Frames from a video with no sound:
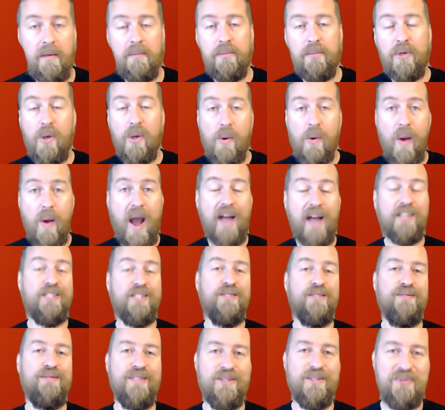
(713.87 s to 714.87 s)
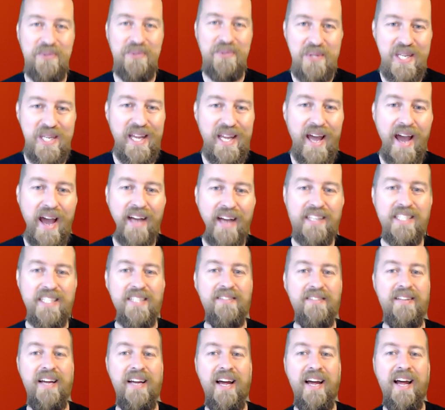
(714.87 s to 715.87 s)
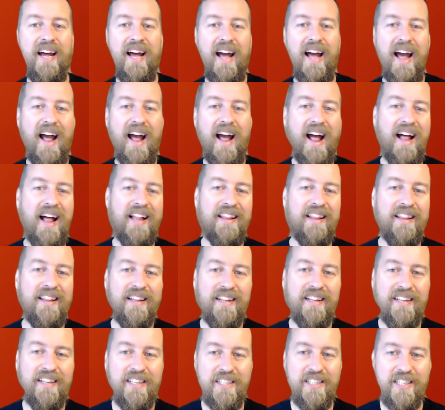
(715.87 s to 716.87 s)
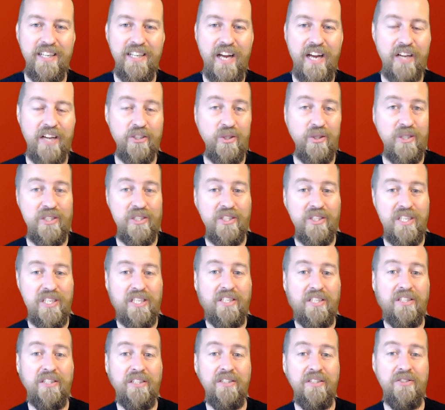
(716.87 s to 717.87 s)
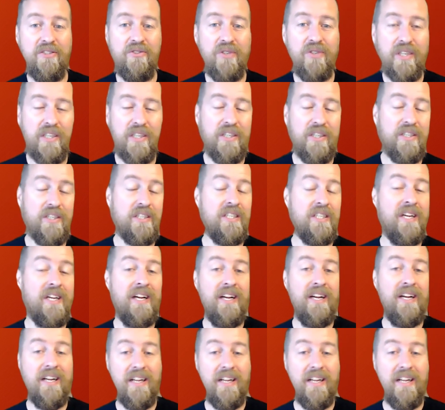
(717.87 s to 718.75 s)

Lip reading: proactive and reactive, and the internationalization triggers,